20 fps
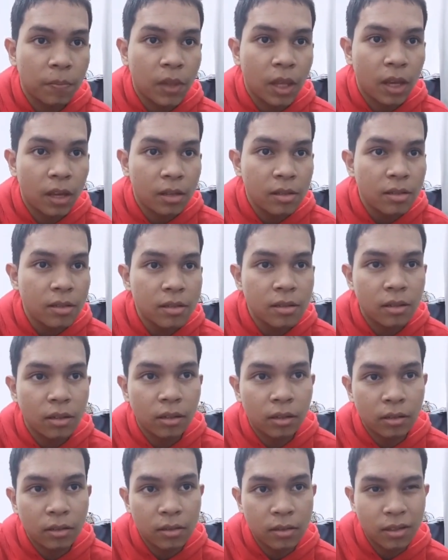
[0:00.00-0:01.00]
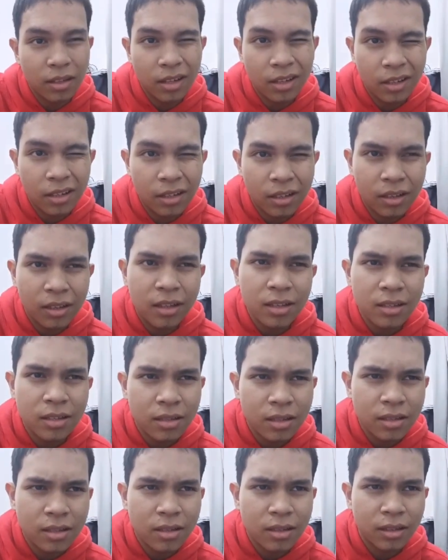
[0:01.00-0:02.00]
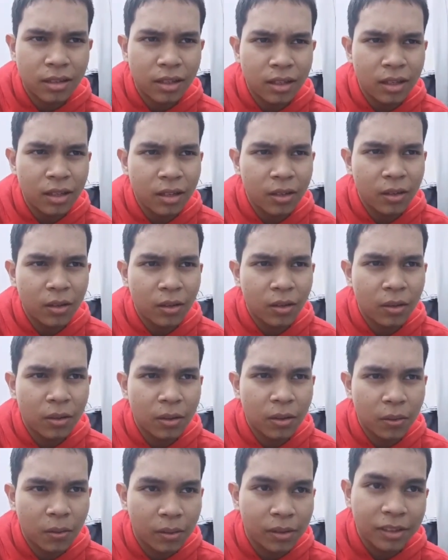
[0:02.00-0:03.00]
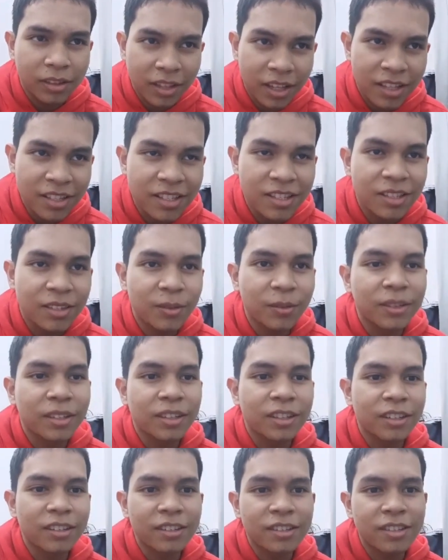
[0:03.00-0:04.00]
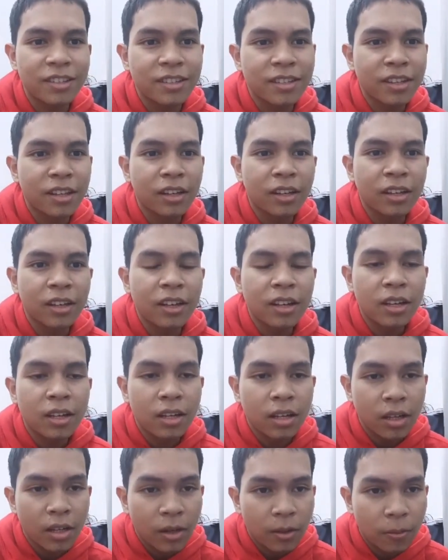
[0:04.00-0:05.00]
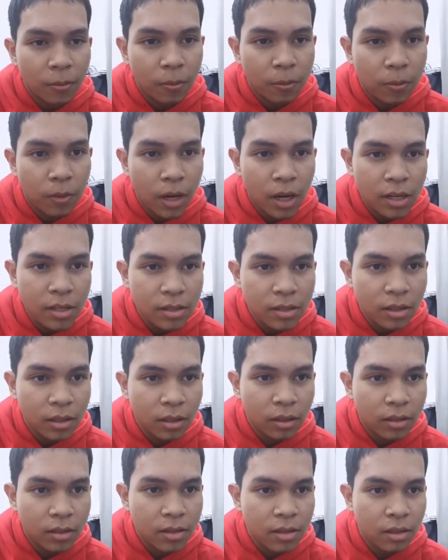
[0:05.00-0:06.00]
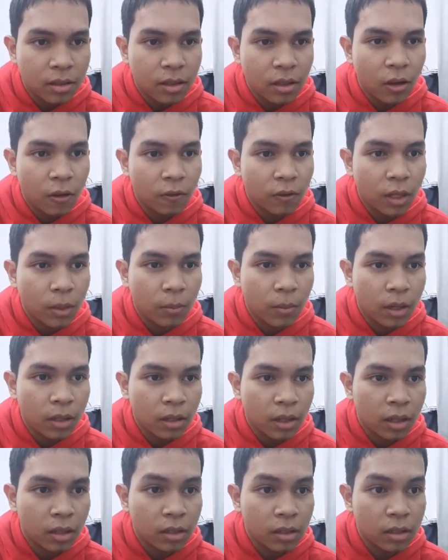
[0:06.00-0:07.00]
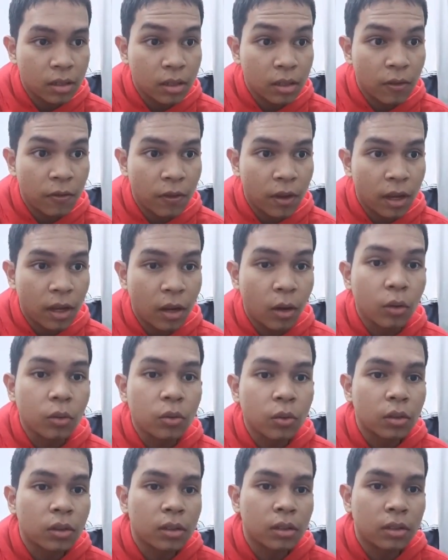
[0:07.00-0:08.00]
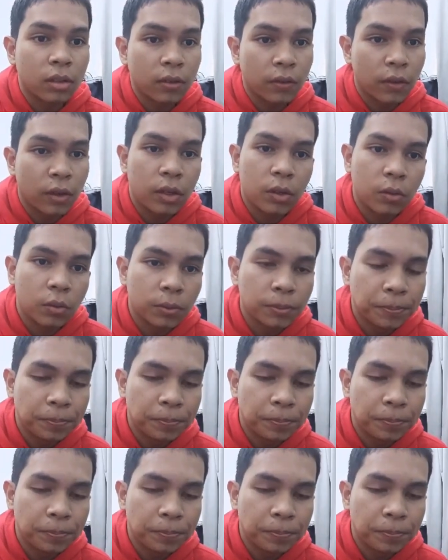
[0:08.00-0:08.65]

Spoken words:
Hence, elasticity will tend to increase. Price elasticity of demand and its effect on total revenue.